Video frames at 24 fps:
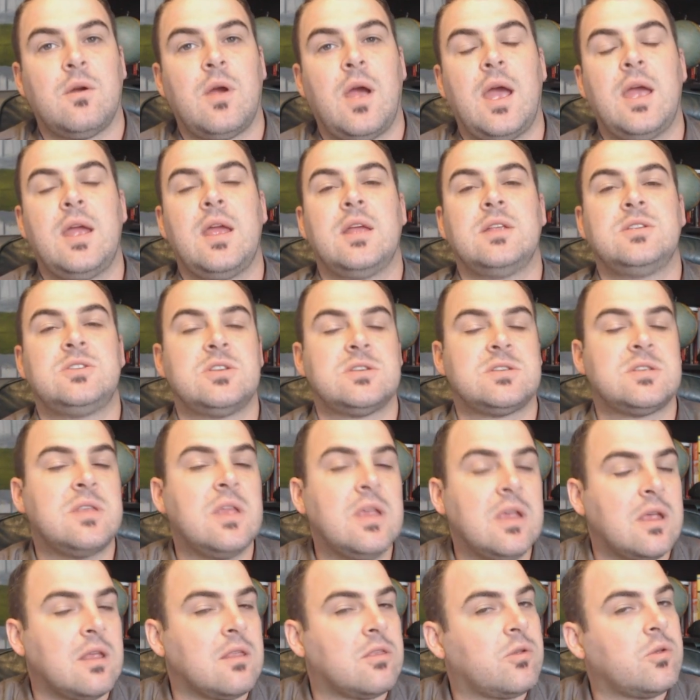Right? And just
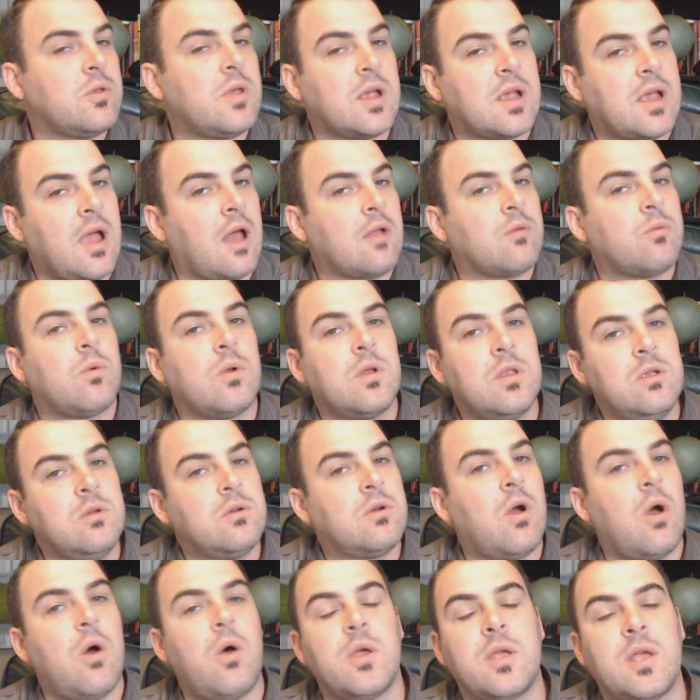thinking through that, God, what are you
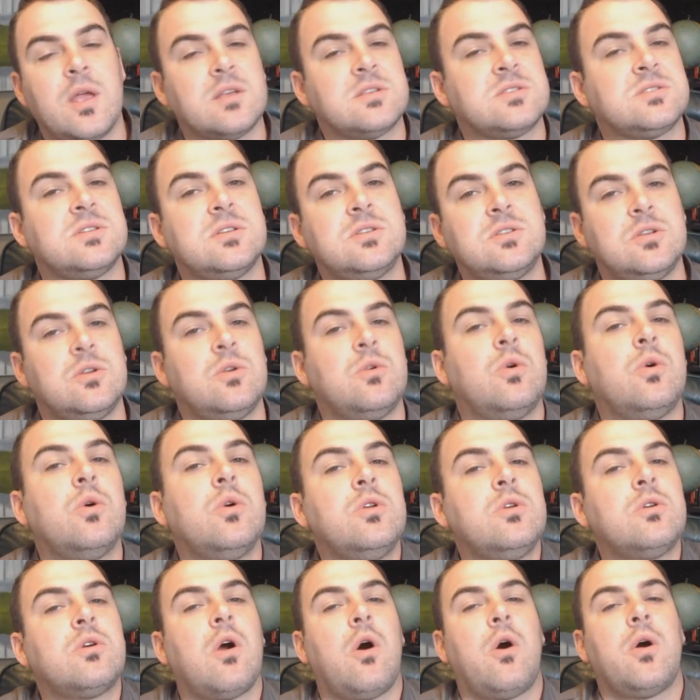calling us to do? Who
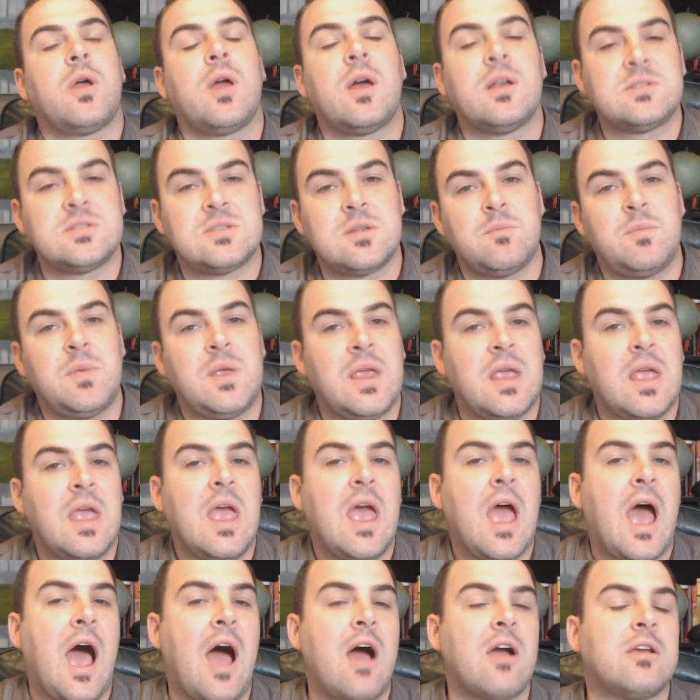are you calling us to be?
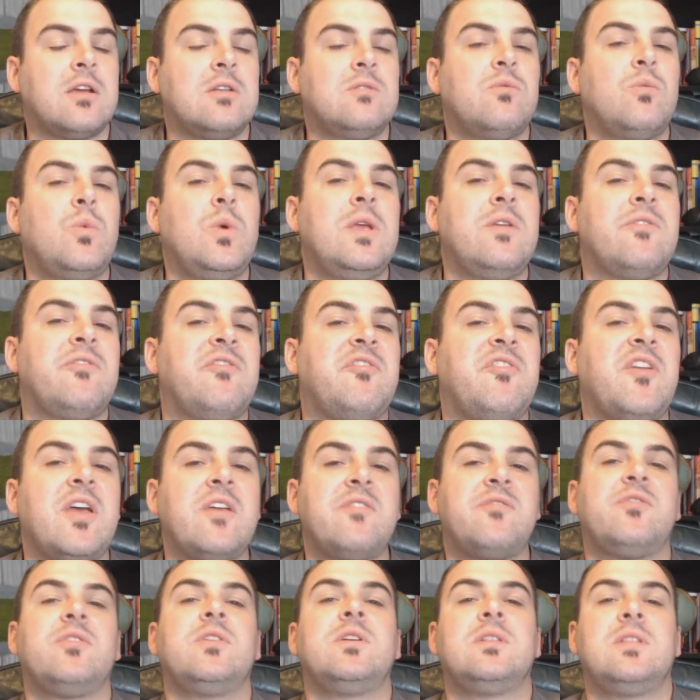How can we
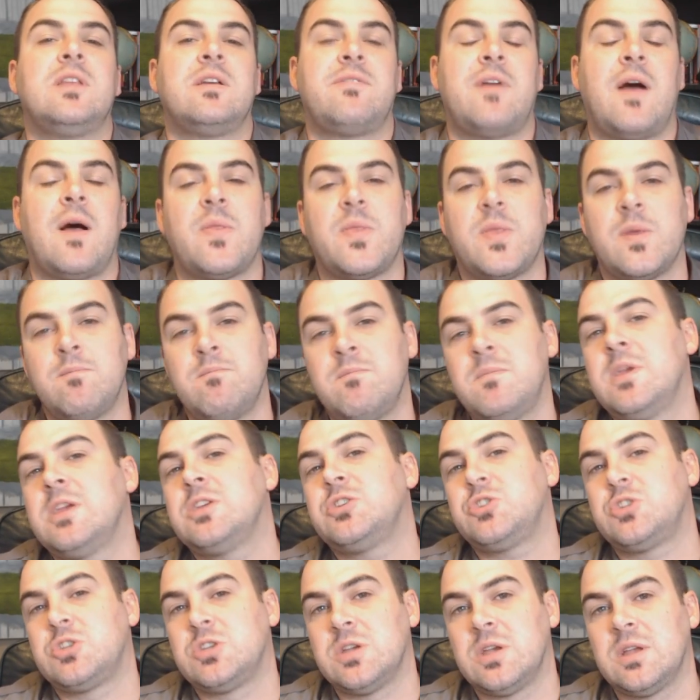faithfully live out the
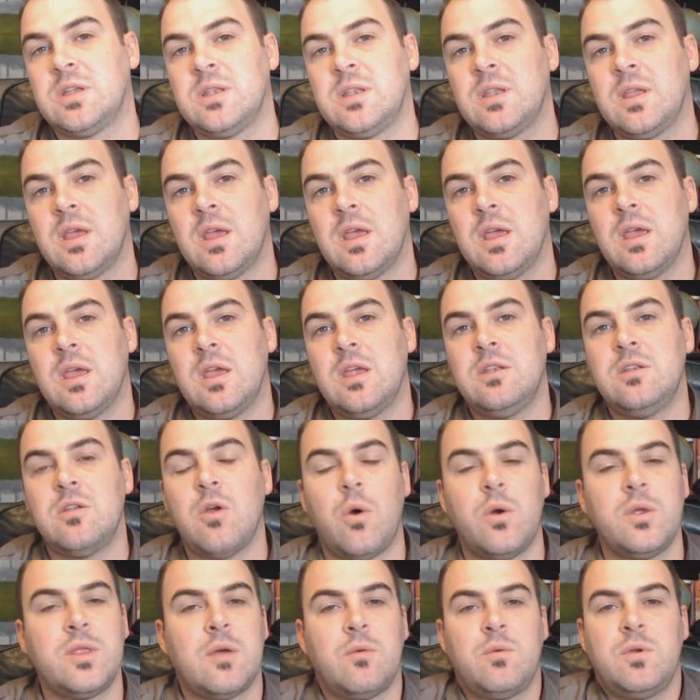mission,
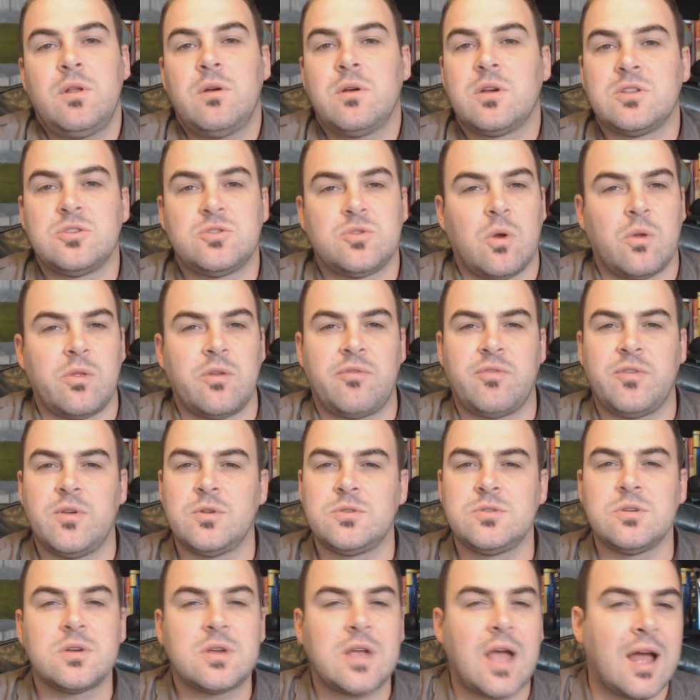knowing that we don't control the
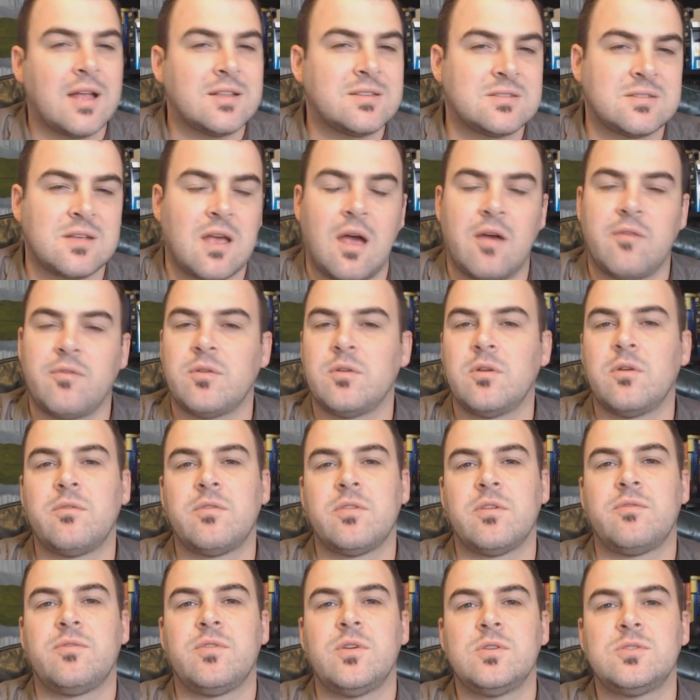future? God's sovereign
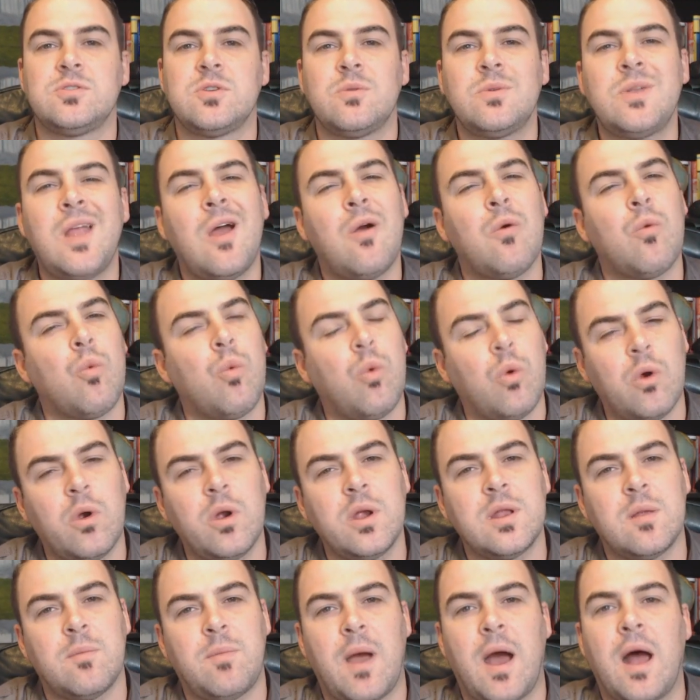over the future. We're not
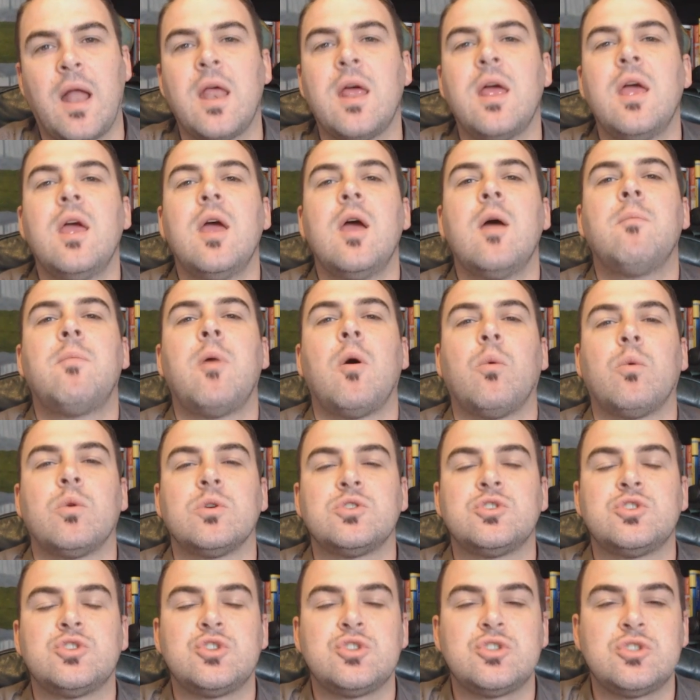worried about it, but we're
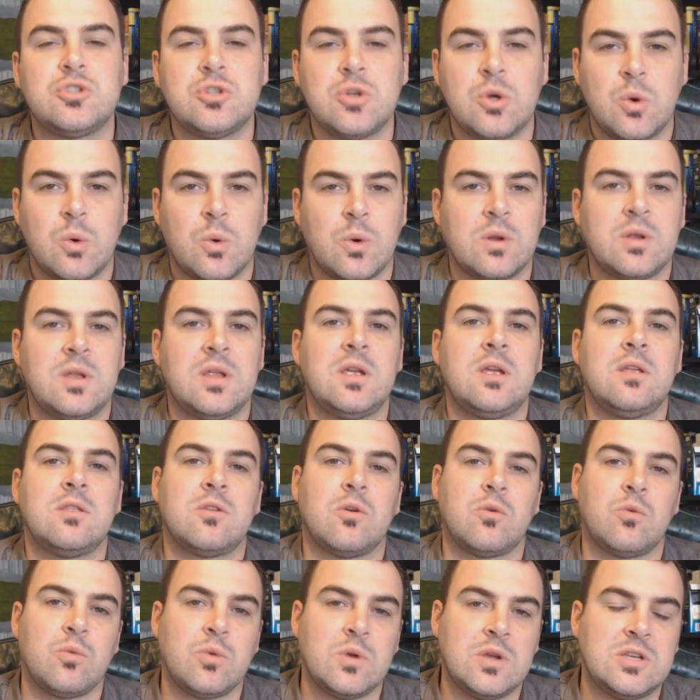stewarding
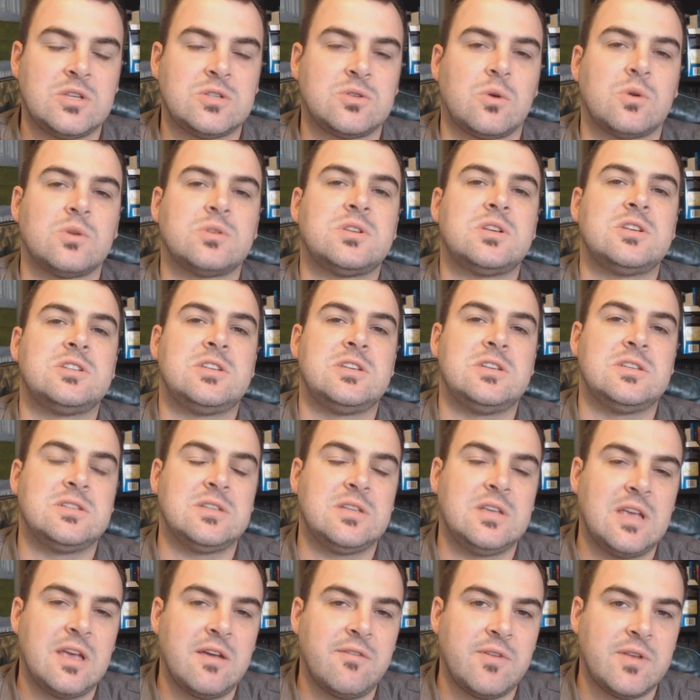the resources he's
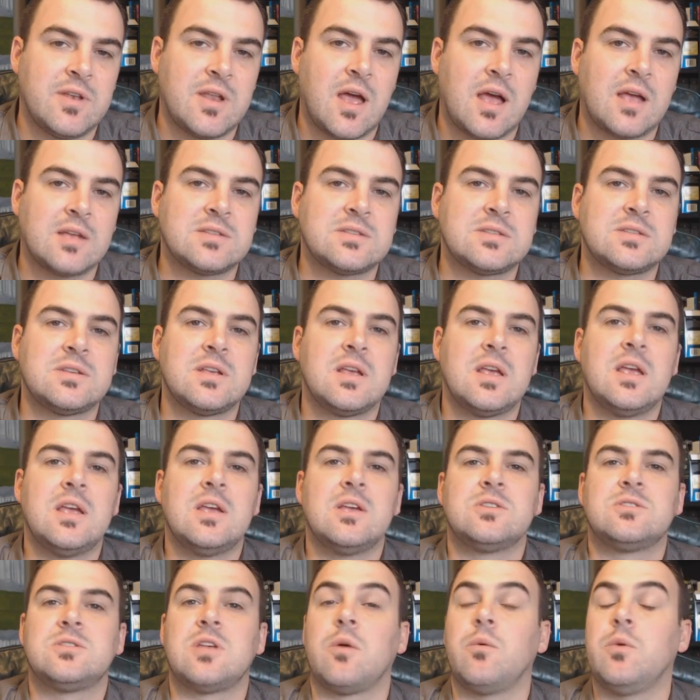given us
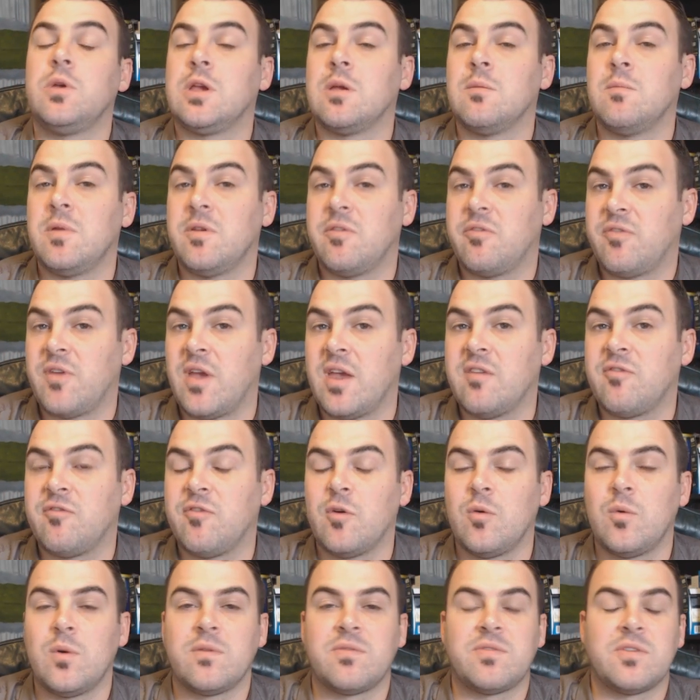so that we can be
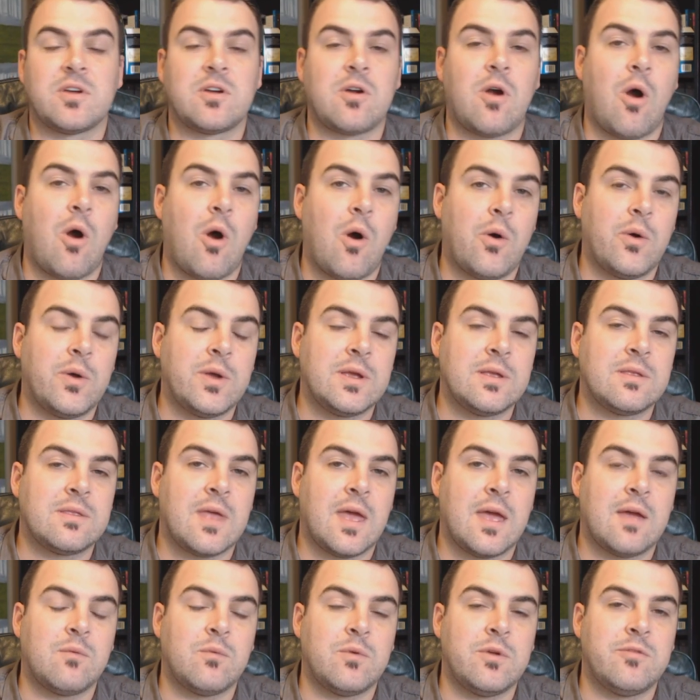faithful with the calling
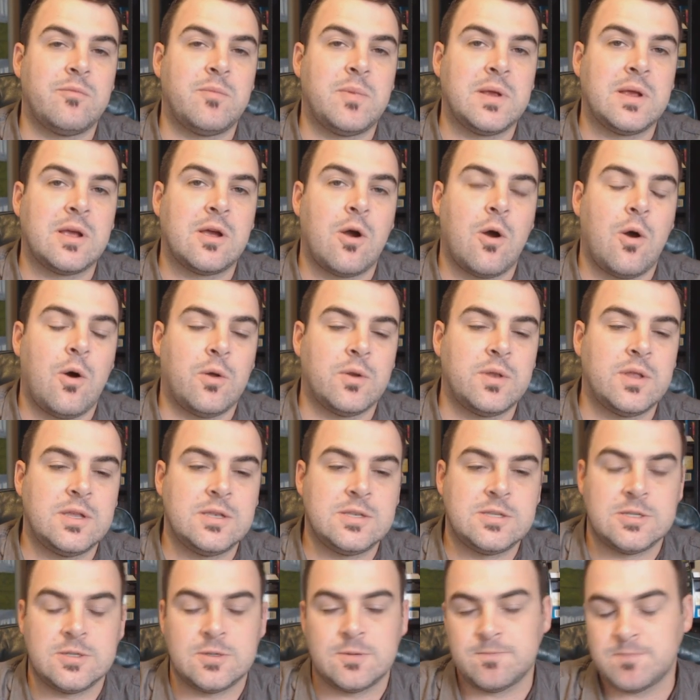that we've been called
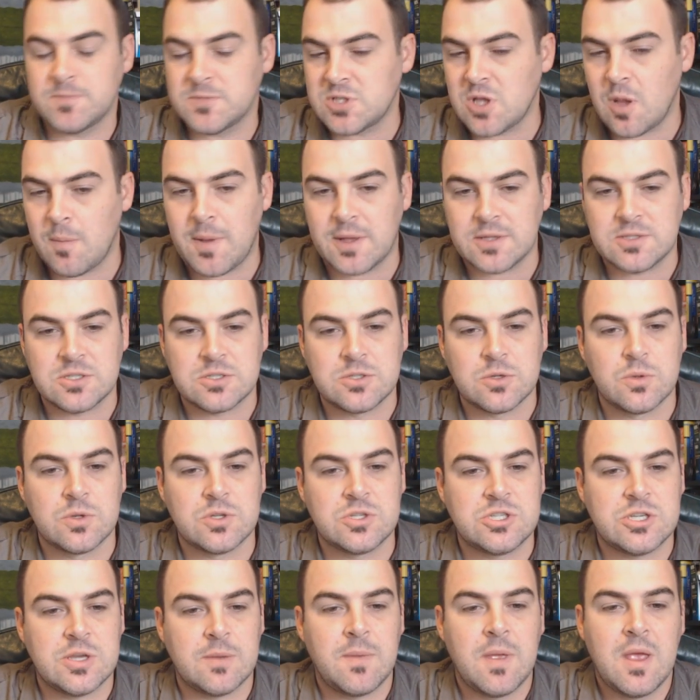into. It's all about
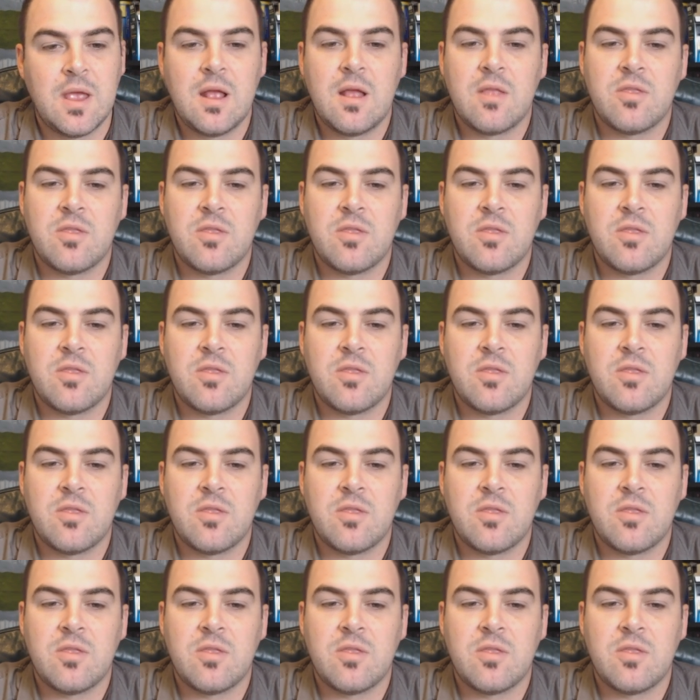stewardship.